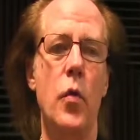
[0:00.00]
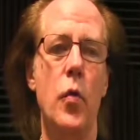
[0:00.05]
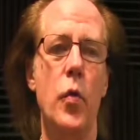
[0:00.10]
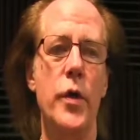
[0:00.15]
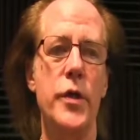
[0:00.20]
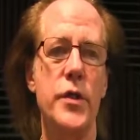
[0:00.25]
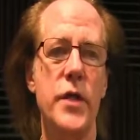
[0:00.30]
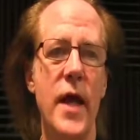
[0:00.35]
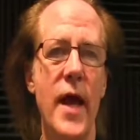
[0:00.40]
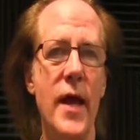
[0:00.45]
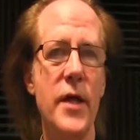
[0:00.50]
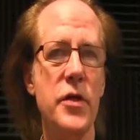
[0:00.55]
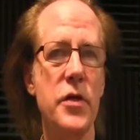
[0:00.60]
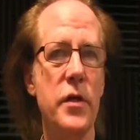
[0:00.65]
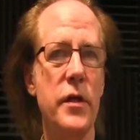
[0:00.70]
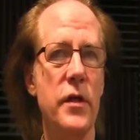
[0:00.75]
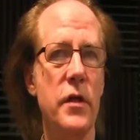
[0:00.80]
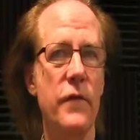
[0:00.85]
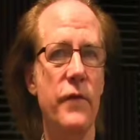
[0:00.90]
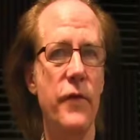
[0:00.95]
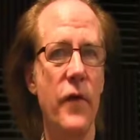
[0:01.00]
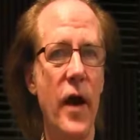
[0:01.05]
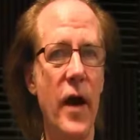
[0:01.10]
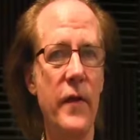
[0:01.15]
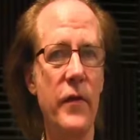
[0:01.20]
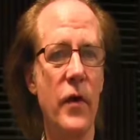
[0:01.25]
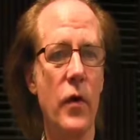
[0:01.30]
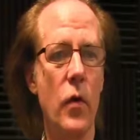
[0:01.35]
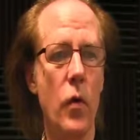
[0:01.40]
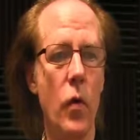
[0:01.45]
which actually
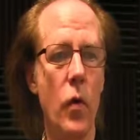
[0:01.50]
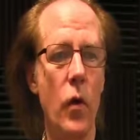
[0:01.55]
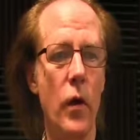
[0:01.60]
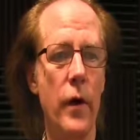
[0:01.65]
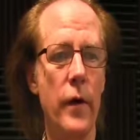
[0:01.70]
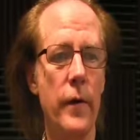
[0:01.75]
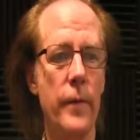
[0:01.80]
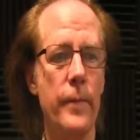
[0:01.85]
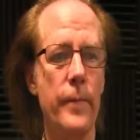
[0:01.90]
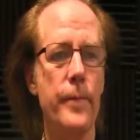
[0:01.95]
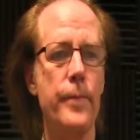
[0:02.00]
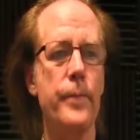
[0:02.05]
define the chord,